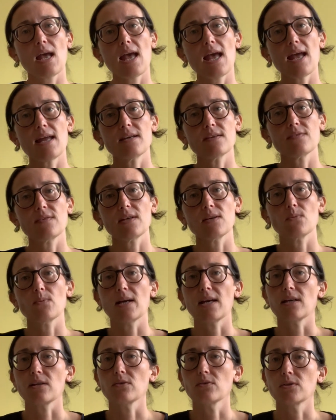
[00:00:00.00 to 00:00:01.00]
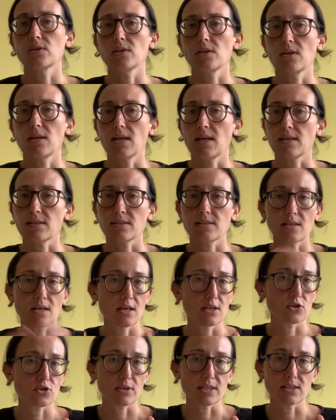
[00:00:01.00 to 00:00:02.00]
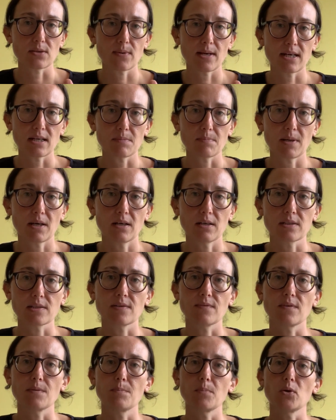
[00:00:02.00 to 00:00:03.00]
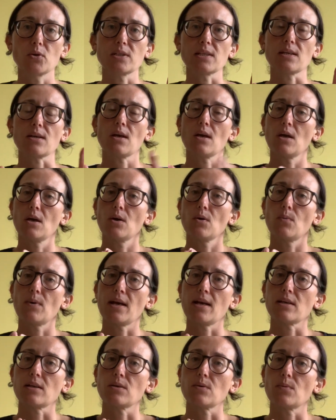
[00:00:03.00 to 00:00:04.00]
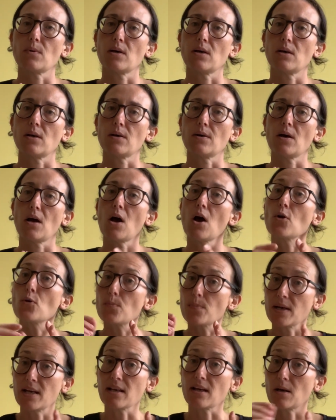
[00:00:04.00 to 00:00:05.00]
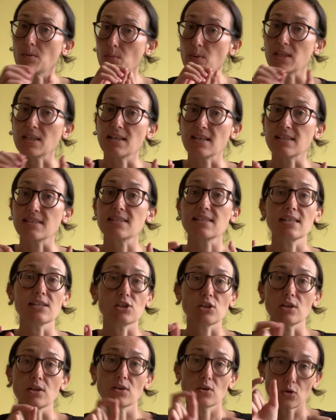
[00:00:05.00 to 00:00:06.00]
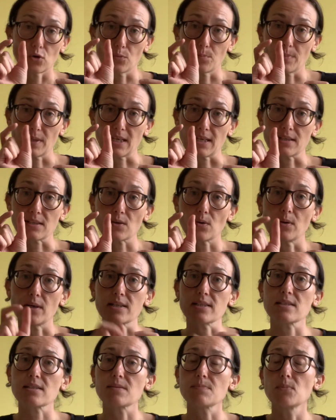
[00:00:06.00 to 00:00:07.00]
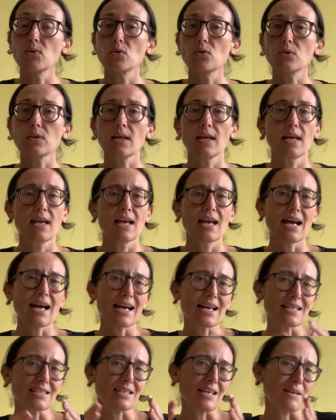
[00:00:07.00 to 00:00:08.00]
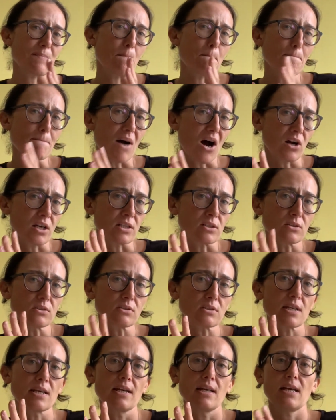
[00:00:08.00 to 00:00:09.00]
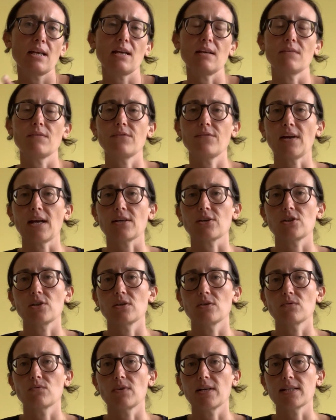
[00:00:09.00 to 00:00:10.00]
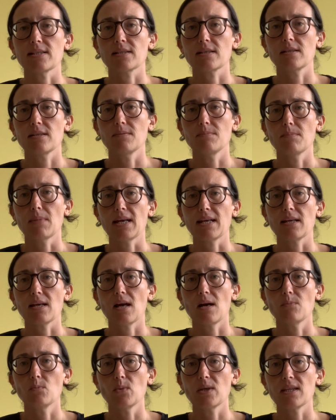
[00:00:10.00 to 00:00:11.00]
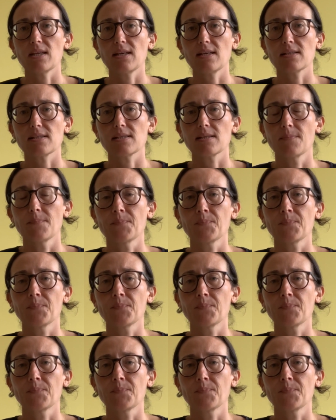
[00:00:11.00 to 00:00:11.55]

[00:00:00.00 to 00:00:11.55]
Anything where you're doing surgery to any part of the body where you are opening up with an incision, albeit quite small, has a mild infection risk that may come with it.